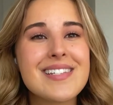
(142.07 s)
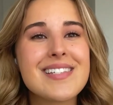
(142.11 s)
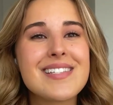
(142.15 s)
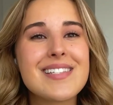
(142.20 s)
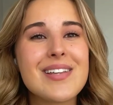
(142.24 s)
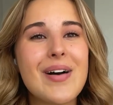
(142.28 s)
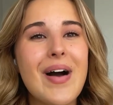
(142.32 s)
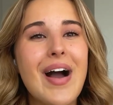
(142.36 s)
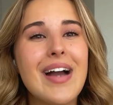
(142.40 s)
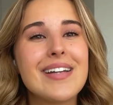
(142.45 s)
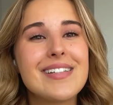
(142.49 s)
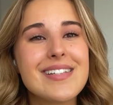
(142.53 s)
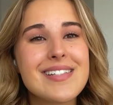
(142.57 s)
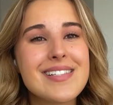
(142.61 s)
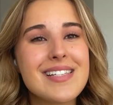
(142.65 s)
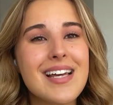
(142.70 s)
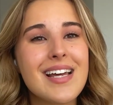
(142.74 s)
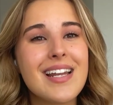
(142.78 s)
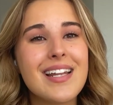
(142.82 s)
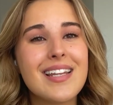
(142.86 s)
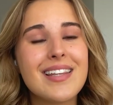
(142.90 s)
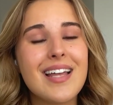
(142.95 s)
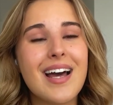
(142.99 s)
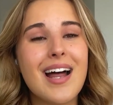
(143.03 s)
So I
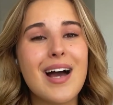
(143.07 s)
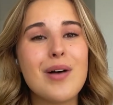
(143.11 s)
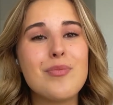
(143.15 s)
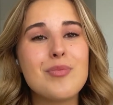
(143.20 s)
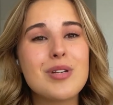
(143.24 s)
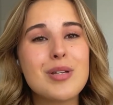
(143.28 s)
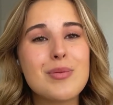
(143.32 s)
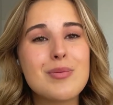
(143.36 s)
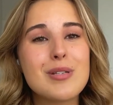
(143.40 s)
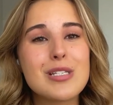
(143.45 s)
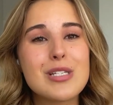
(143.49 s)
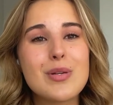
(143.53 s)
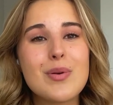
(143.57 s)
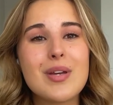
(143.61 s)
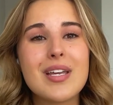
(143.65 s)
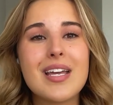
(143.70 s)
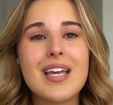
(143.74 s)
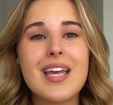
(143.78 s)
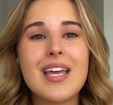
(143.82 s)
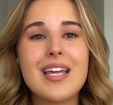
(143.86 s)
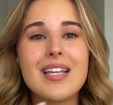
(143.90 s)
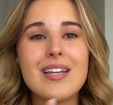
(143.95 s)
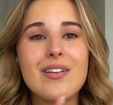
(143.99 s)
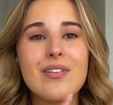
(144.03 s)
decided that I'm going to be doing
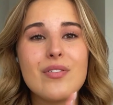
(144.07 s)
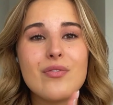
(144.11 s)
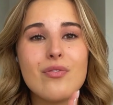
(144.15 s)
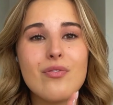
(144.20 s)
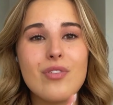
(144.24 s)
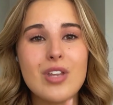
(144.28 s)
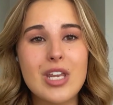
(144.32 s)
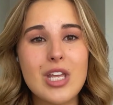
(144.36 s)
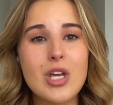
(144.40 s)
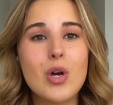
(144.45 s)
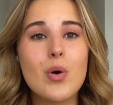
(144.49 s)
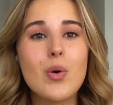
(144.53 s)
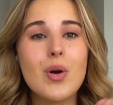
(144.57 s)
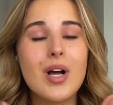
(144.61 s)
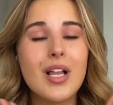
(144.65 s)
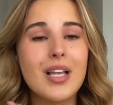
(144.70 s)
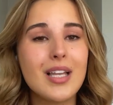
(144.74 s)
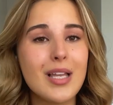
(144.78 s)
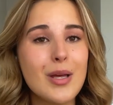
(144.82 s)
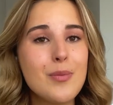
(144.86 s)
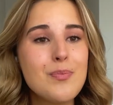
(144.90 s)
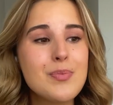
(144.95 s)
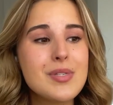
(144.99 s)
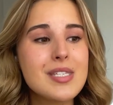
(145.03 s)
it in video
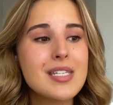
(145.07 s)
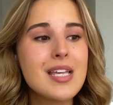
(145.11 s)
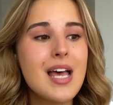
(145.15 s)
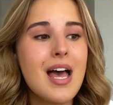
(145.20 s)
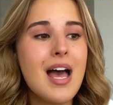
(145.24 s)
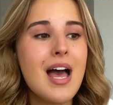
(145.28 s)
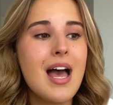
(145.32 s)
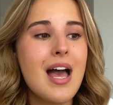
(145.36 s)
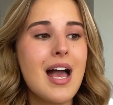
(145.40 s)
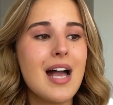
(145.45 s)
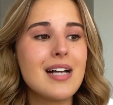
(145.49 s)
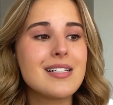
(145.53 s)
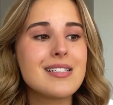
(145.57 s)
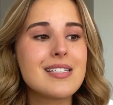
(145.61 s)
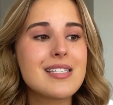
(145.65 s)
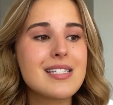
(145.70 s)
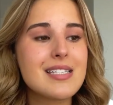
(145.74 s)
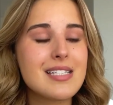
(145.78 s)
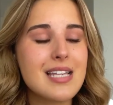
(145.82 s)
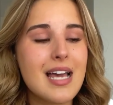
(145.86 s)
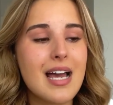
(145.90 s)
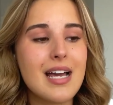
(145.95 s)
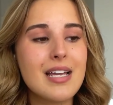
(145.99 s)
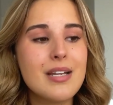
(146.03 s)
clips
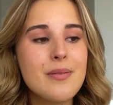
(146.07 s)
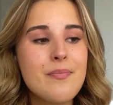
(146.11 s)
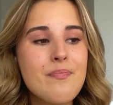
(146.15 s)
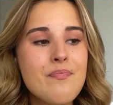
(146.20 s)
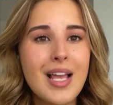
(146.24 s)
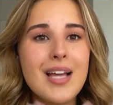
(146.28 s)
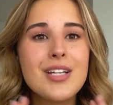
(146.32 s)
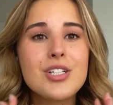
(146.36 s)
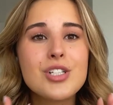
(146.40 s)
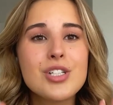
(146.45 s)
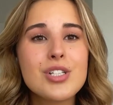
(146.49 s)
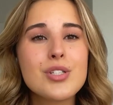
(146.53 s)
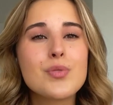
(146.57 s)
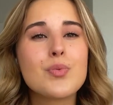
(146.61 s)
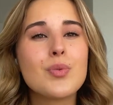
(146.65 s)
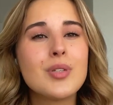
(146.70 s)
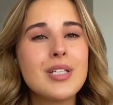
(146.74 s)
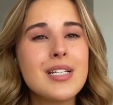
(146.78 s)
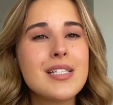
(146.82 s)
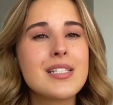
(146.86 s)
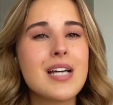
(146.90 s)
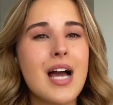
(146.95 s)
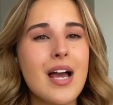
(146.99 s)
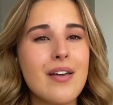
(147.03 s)
instead, and just
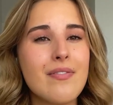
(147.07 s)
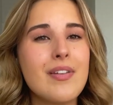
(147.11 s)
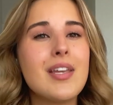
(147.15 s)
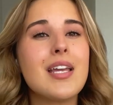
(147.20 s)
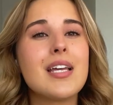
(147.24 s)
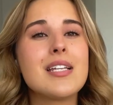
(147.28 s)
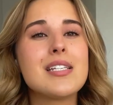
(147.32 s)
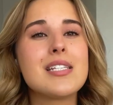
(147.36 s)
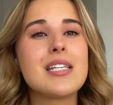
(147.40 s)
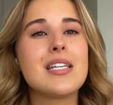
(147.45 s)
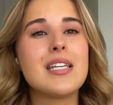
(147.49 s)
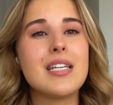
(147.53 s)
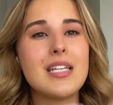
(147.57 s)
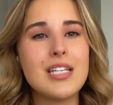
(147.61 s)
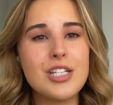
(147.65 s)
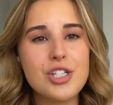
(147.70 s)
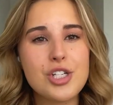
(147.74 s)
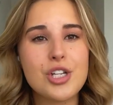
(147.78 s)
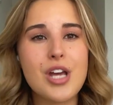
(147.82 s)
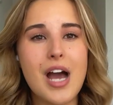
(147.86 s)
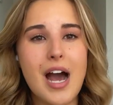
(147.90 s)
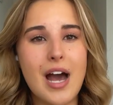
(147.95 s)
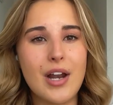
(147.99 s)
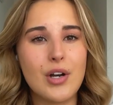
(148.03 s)
really diving into
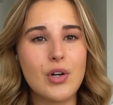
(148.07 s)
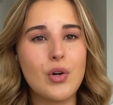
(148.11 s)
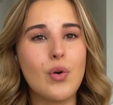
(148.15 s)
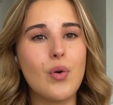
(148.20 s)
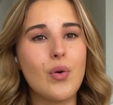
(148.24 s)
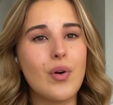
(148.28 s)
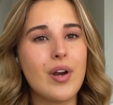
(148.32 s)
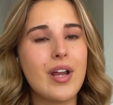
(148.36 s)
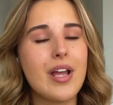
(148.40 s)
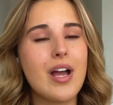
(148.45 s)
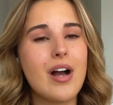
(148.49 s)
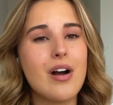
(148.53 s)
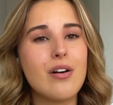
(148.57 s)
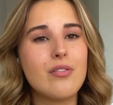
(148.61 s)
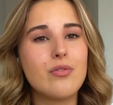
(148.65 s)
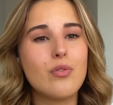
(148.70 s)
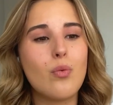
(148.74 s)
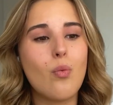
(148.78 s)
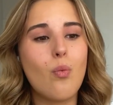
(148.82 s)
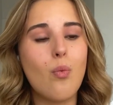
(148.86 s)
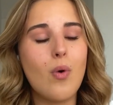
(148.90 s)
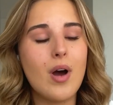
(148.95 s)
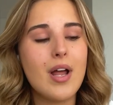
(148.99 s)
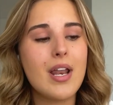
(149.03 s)
each category
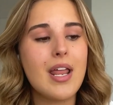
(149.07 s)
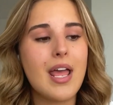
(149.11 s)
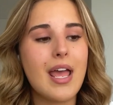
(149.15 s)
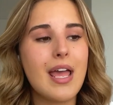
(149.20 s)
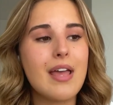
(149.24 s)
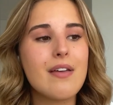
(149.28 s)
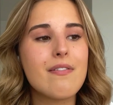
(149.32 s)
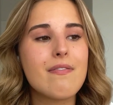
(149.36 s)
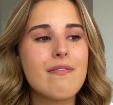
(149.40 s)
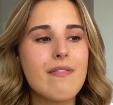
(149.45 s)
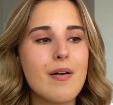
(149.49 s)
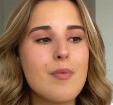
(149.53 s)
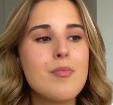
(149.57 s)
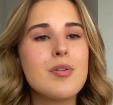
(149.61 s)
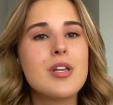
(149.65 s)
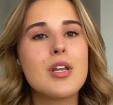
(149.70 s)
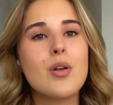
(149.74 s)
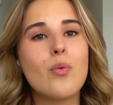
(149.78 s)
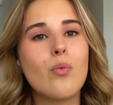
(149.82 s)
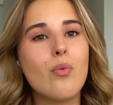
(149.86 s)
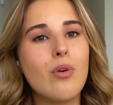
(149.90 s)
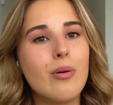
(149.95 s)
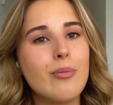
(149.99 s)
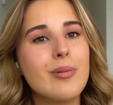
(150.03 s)
of what a
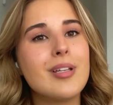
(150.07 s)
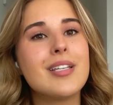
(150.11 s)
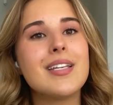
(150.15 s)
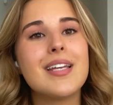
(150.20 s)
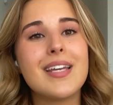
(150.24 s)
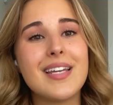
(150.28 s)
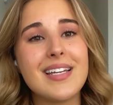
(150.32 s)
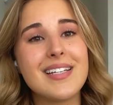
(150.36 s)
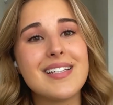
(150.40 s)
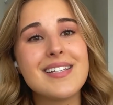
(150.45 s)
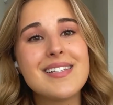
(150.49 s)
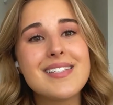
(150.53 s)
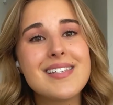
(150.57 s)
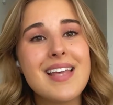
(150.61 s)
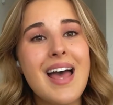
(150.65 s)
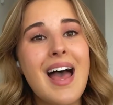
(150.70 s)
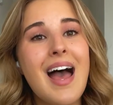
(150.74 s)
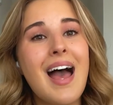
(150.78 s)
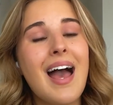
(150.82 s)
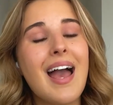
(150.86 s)
feminine woman is.